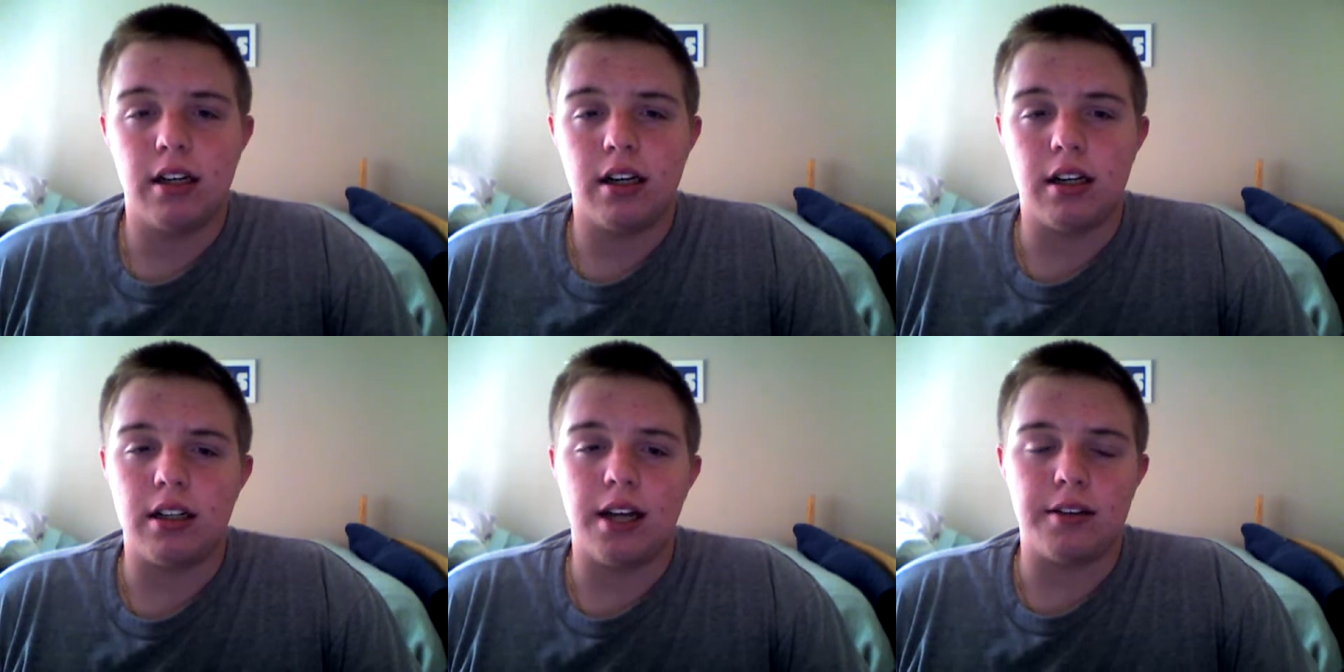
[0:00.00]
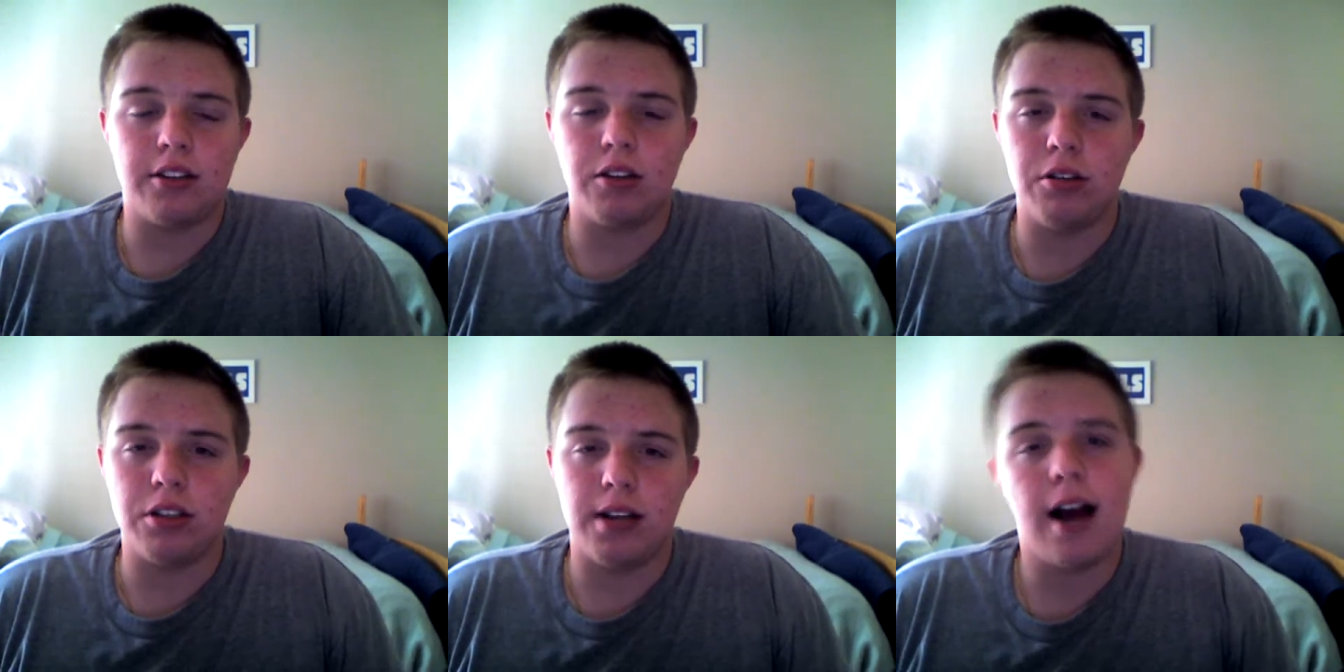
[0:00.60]
uh, that
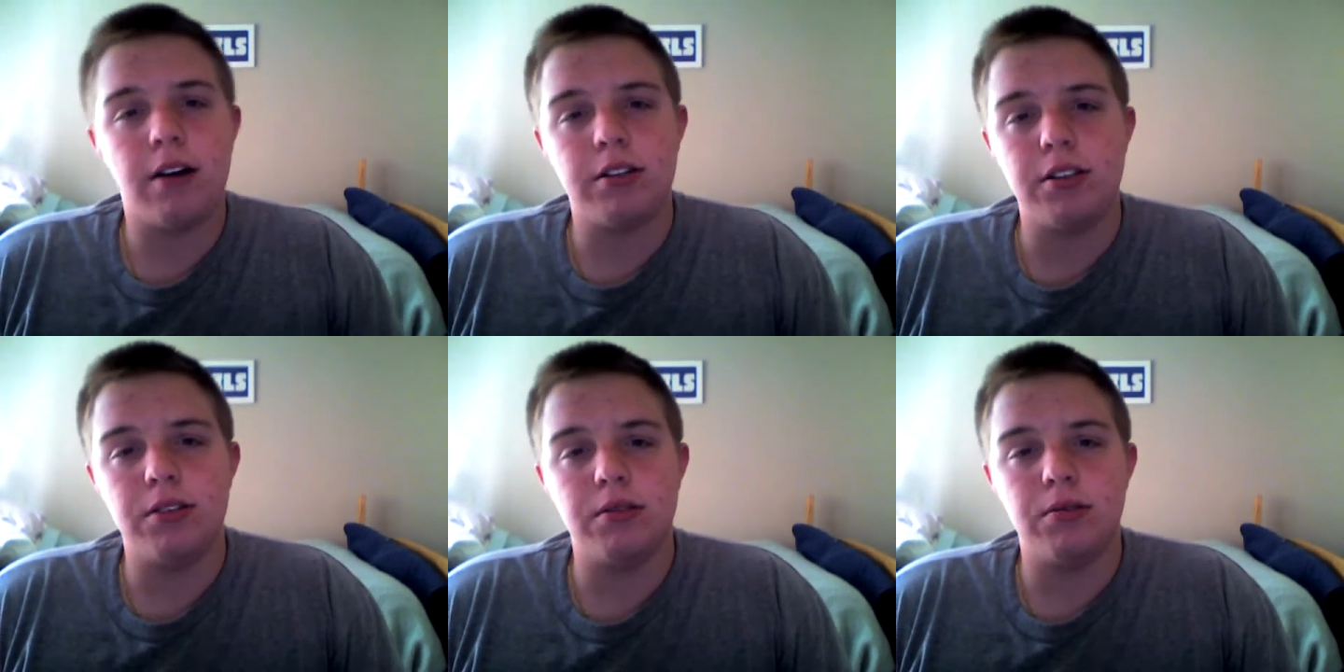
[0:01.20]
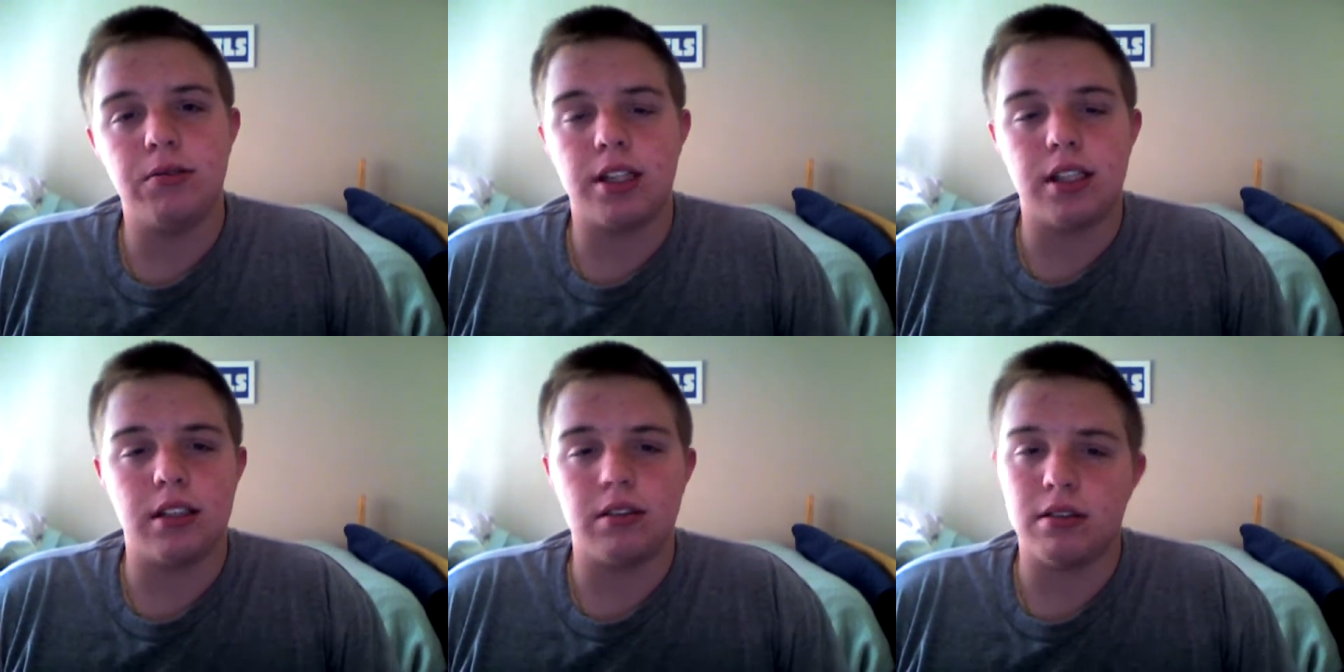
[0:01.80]
shows you how to use
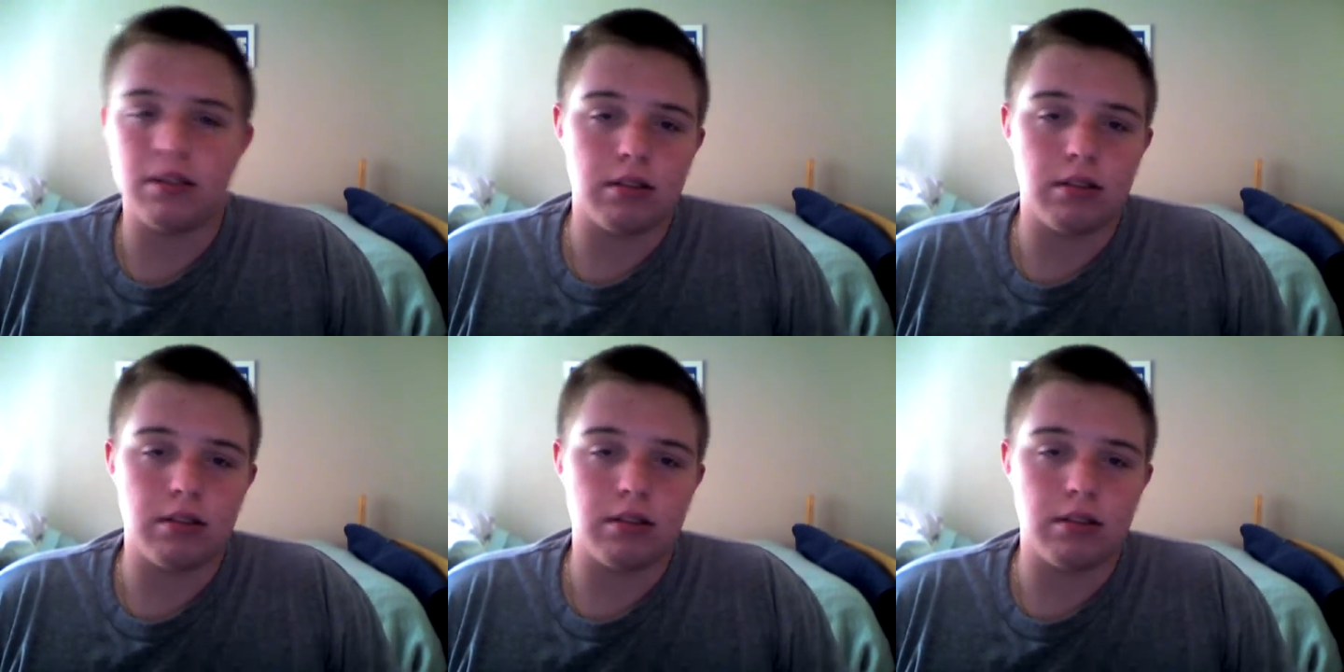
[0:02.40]
and